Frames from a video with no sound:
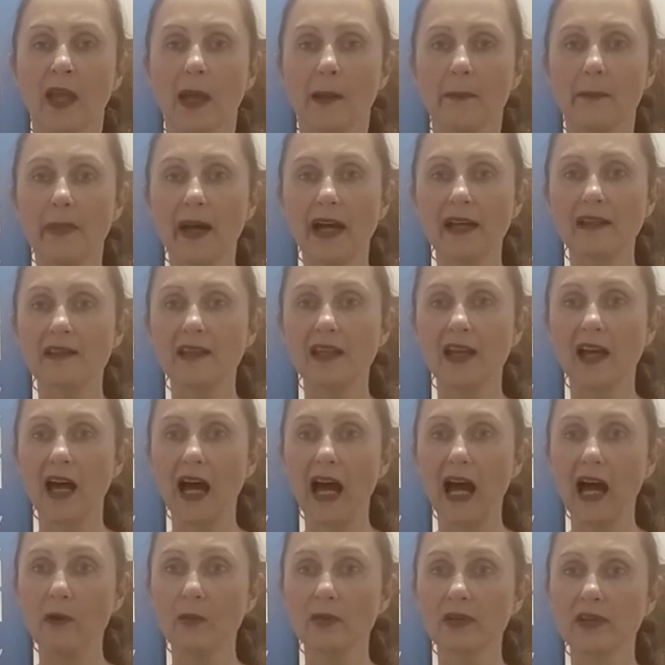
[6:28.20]
But
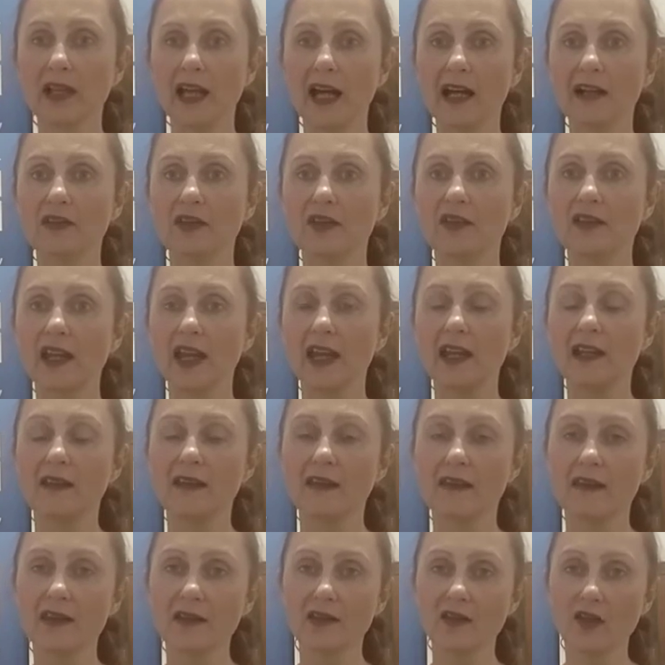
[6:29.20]
I would like to
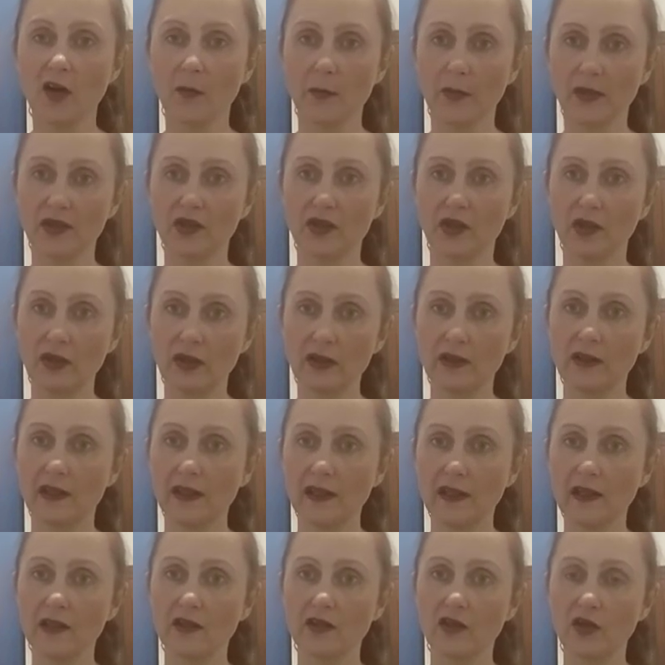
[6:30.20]
take this
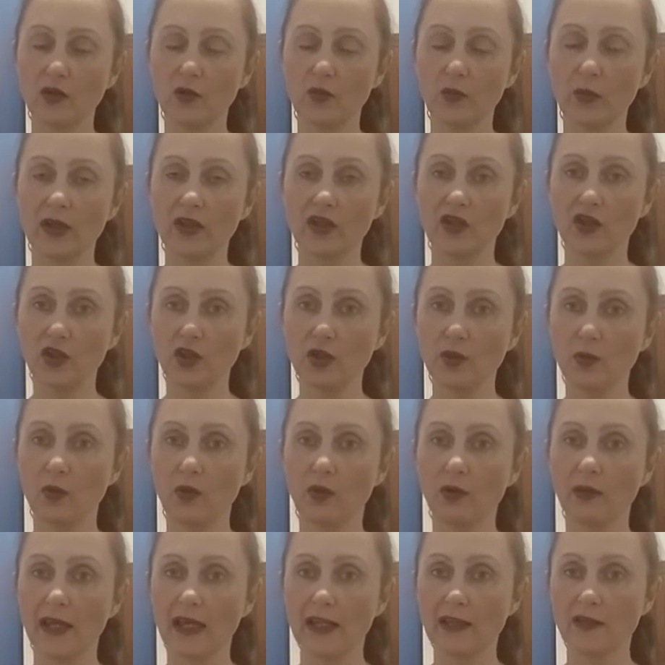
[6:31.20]
opportunity to wish you
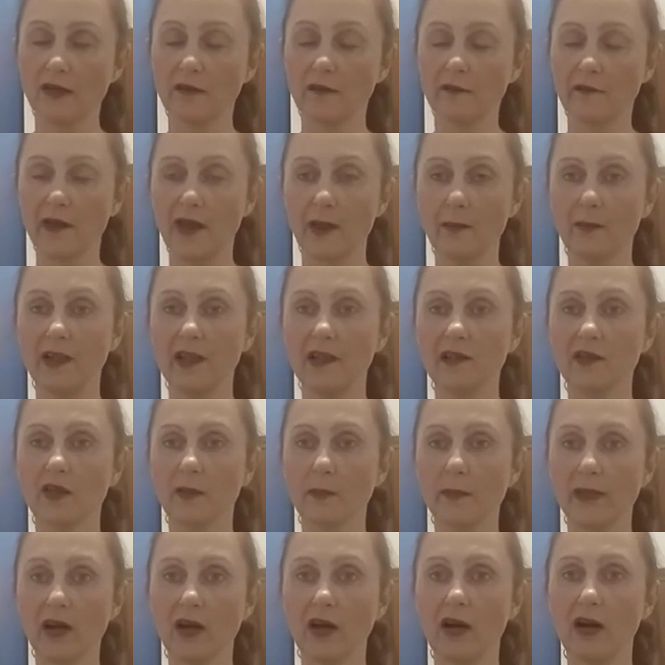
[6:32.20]
all and your families, on
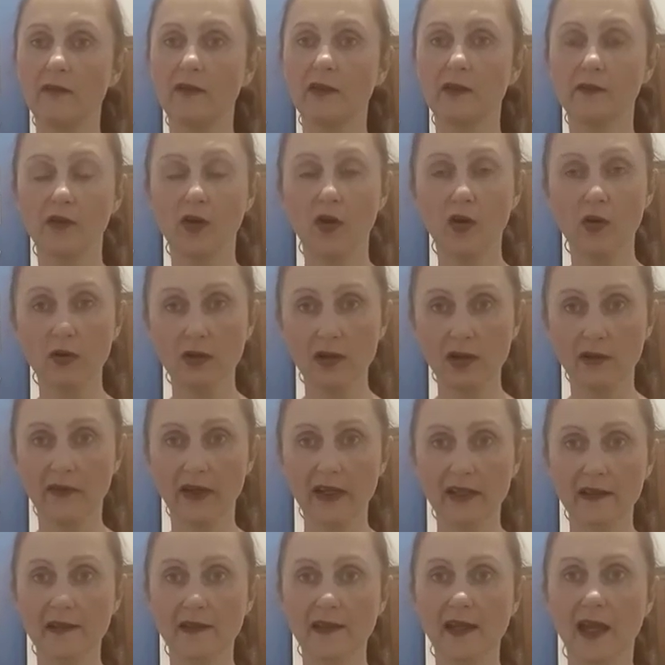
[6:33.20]
behalf of all of
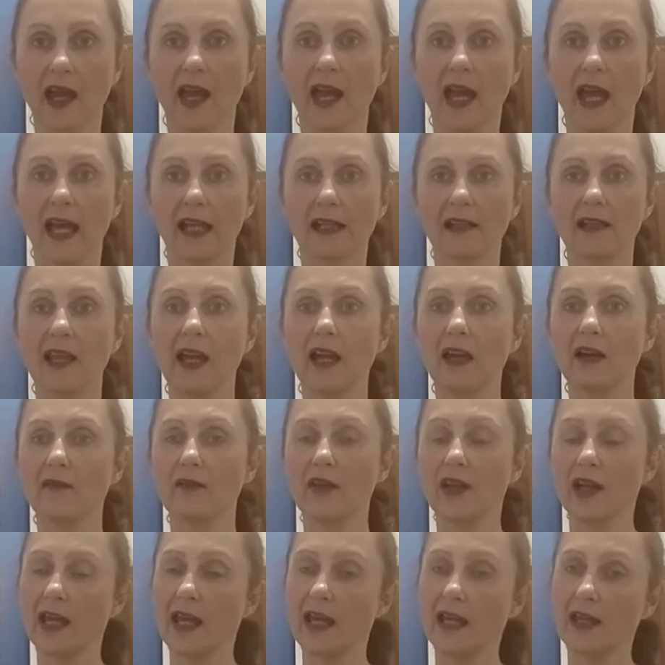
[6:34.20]
us at Lay of
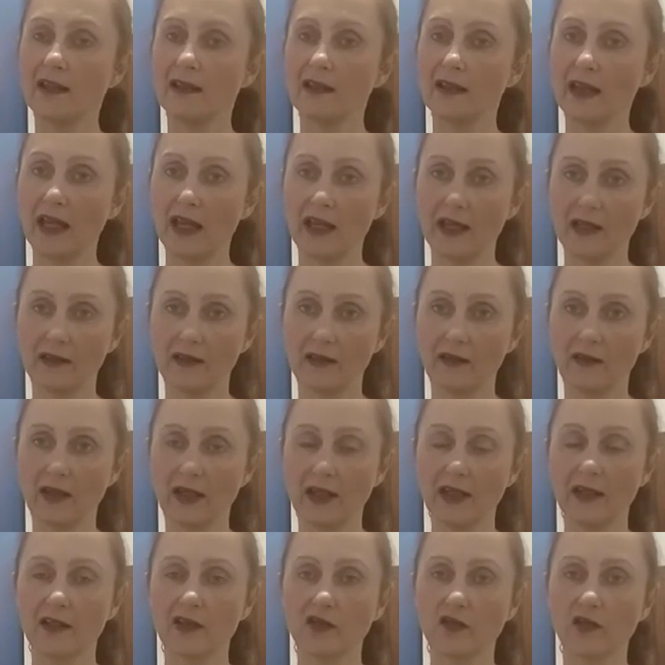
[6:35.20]
the Land and
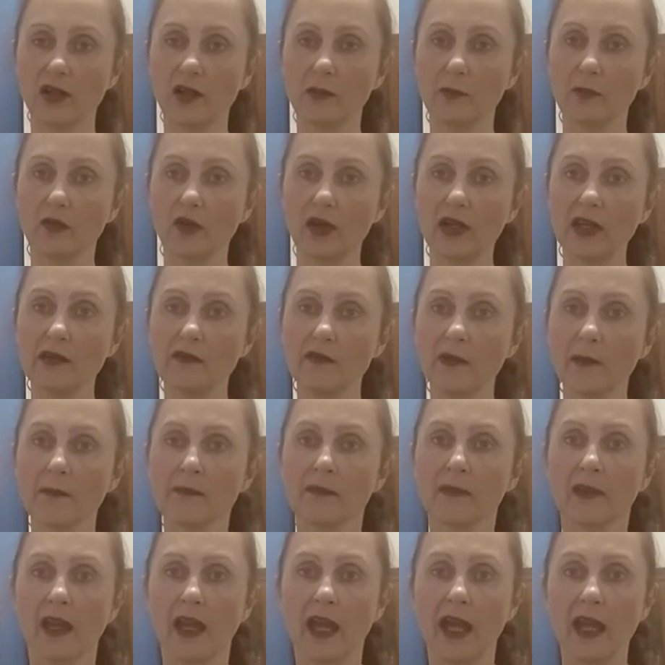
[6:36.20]
the Israel
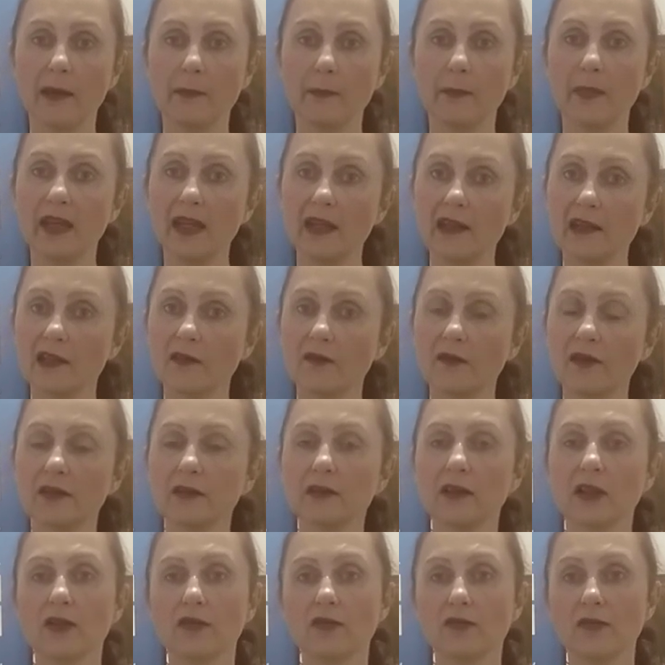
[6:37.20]
Brief, a
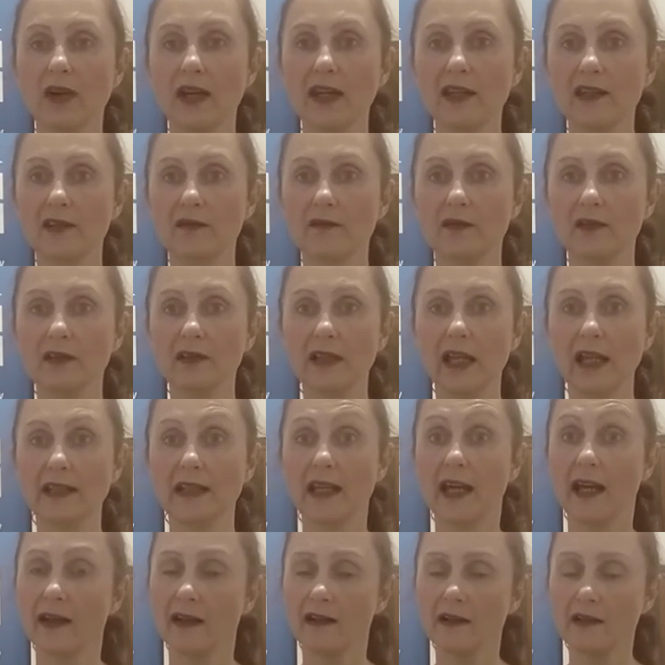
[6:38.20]
peaceful, a restful, and a
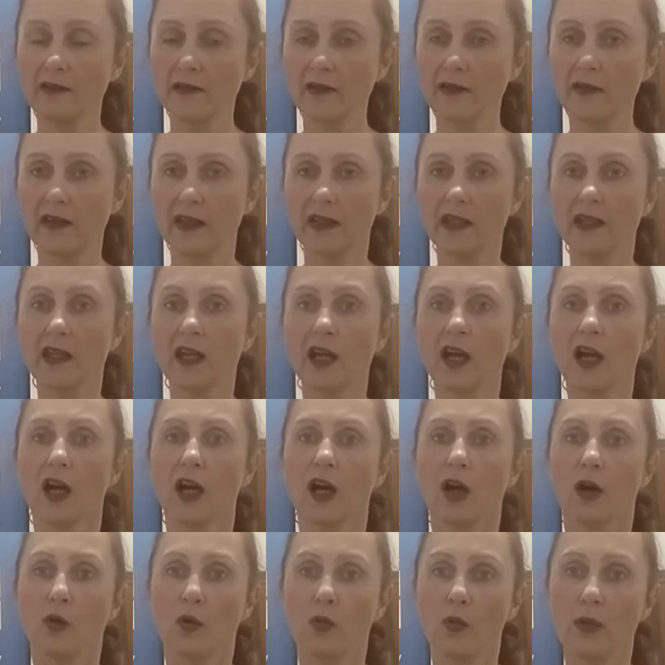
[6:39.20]
healthy
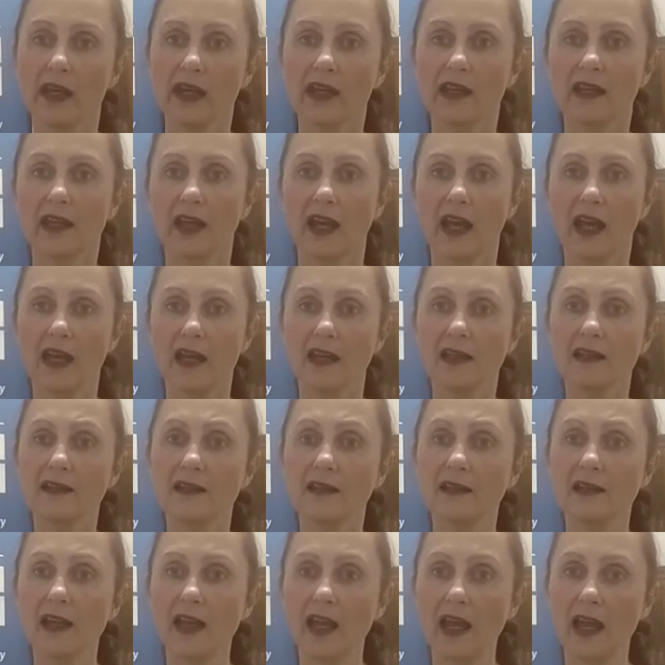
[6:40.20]

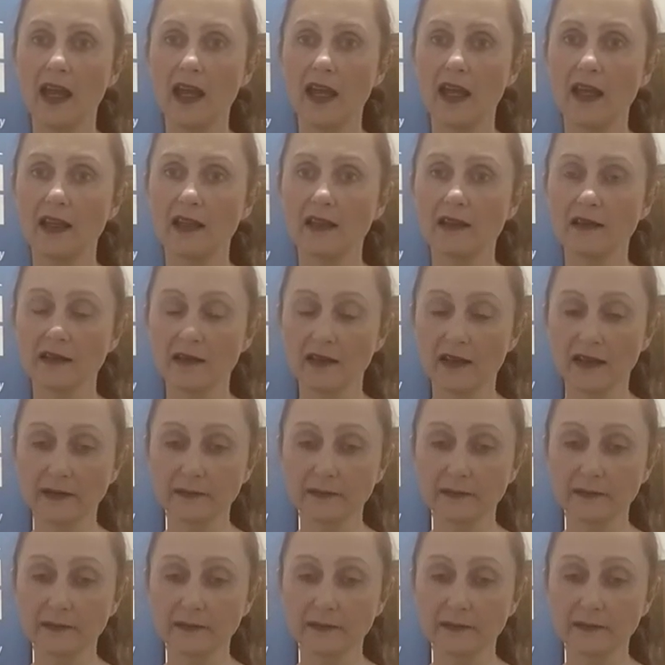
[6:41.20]
weekend. And